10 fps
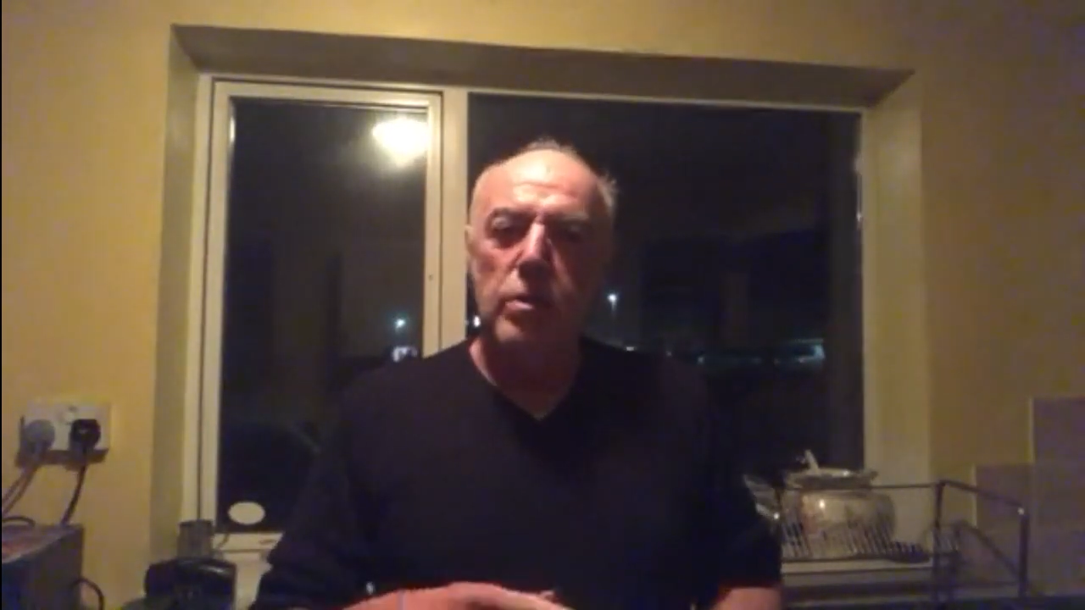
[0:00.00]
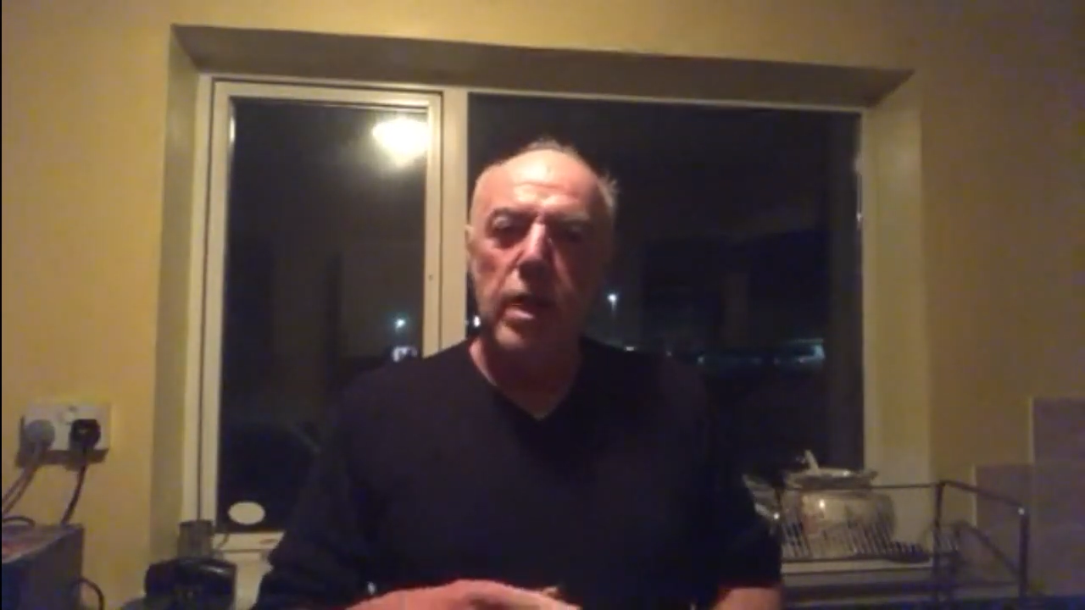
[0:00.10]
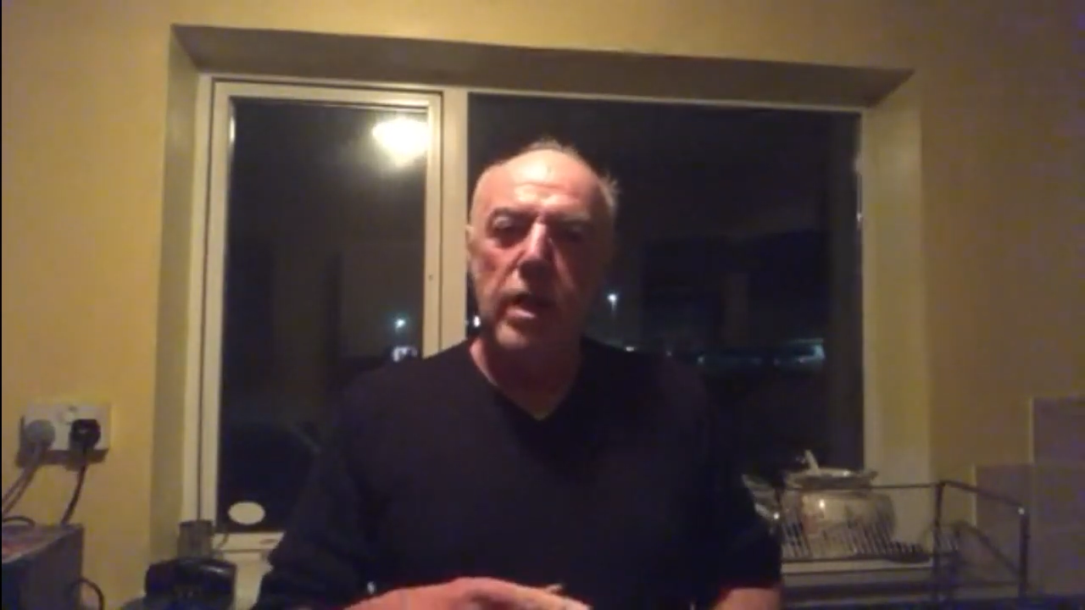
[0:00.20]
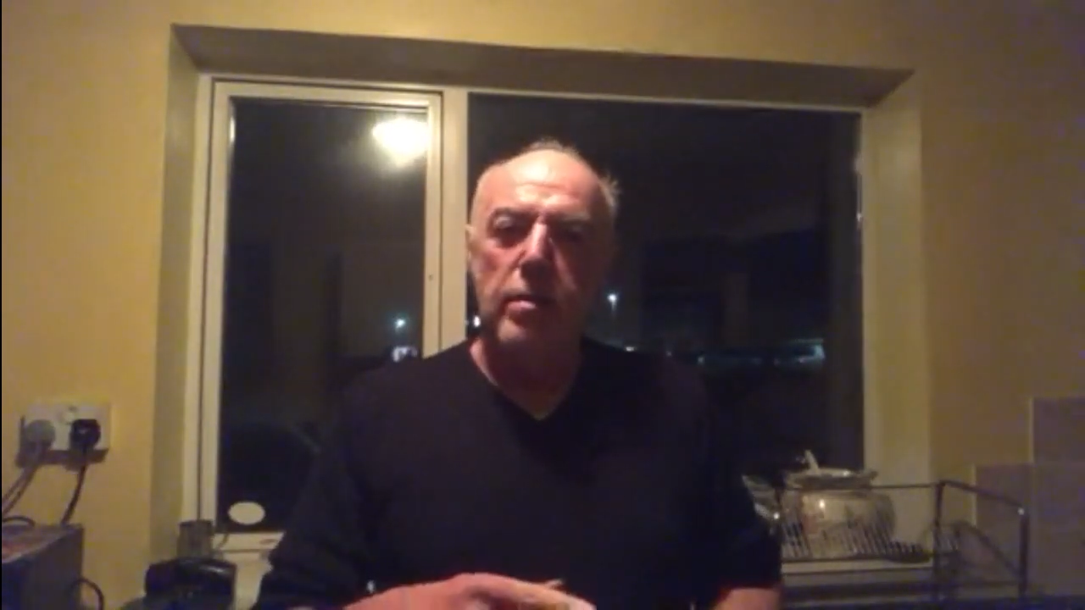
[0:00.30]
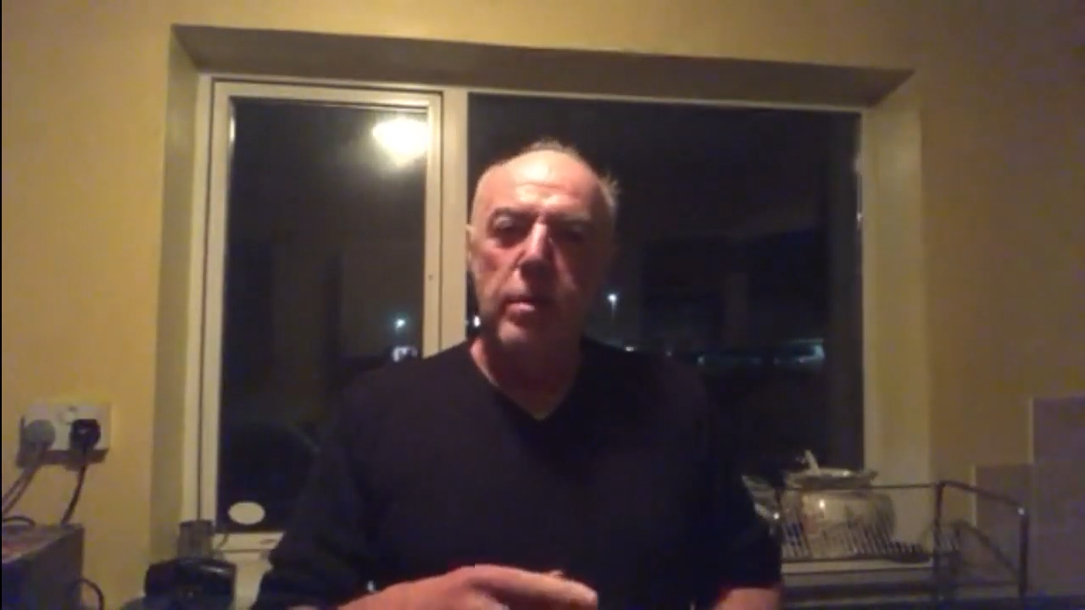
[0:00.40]

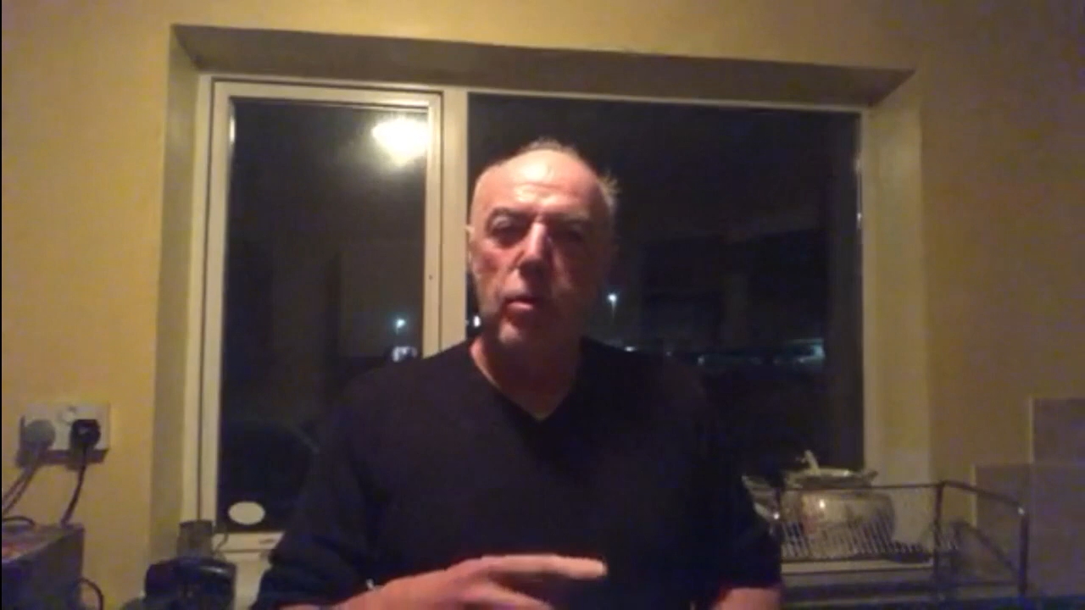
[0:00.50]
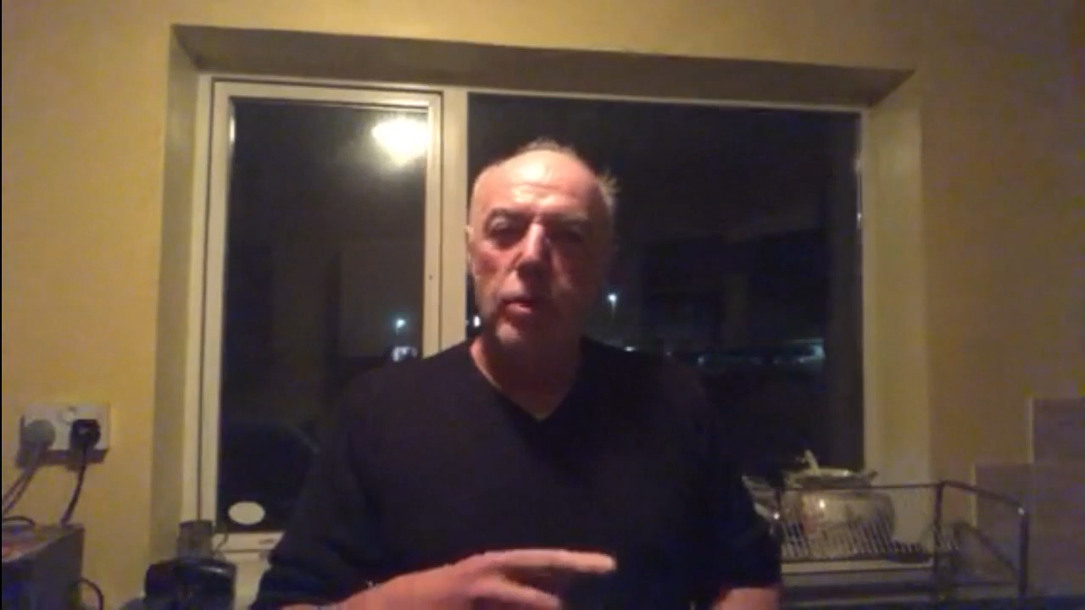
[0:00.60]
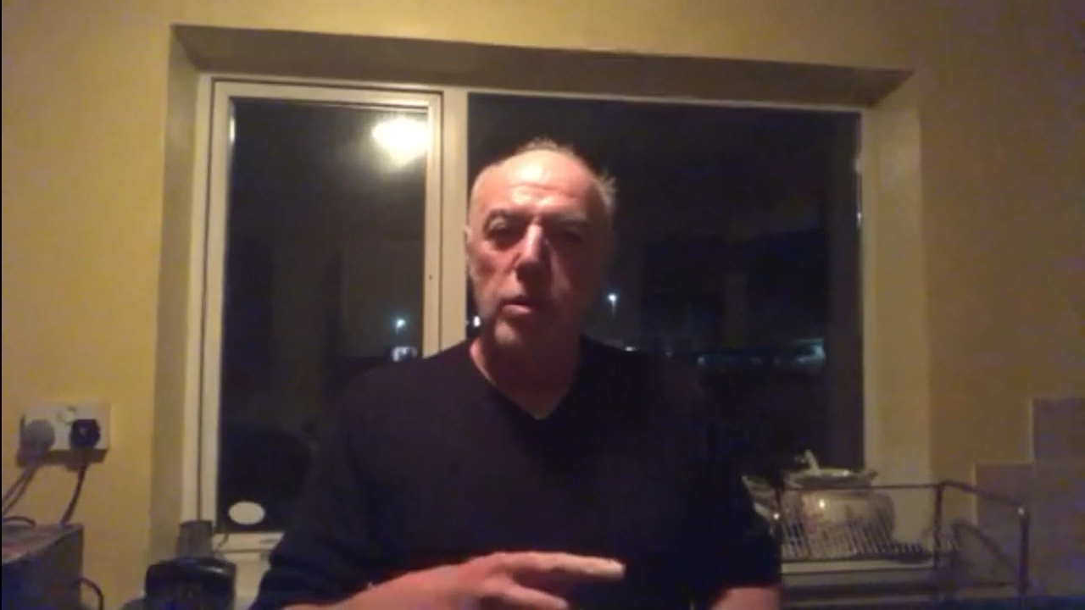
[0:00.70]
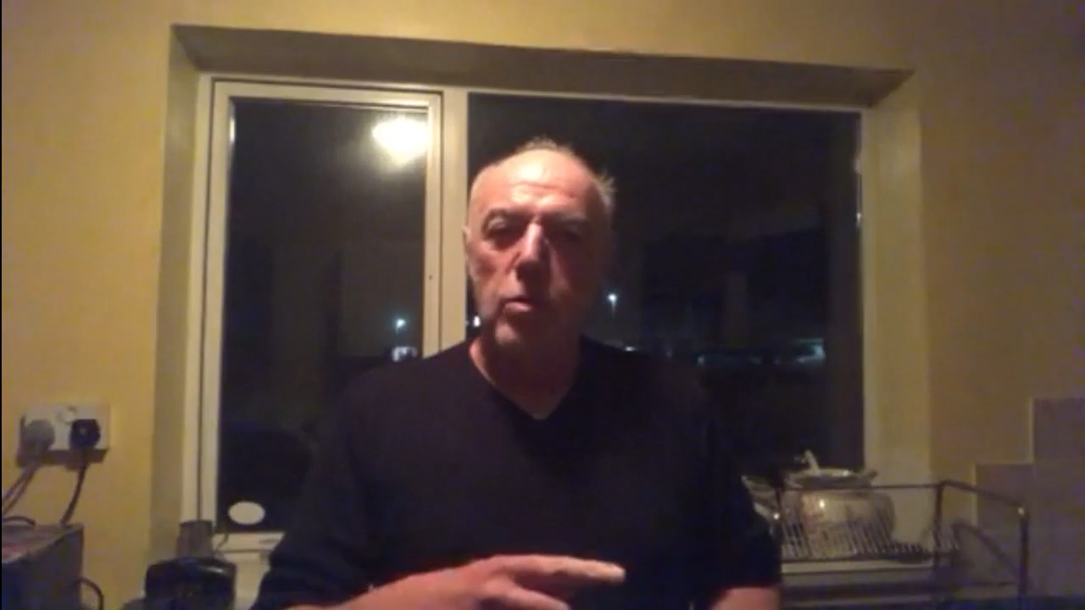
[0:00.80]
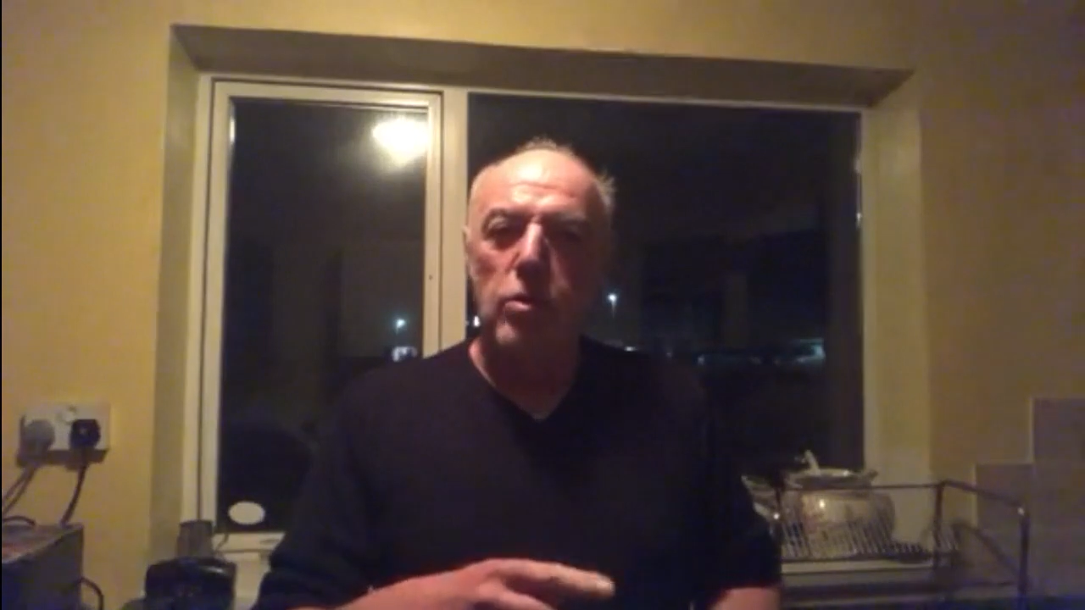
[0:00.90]
one of the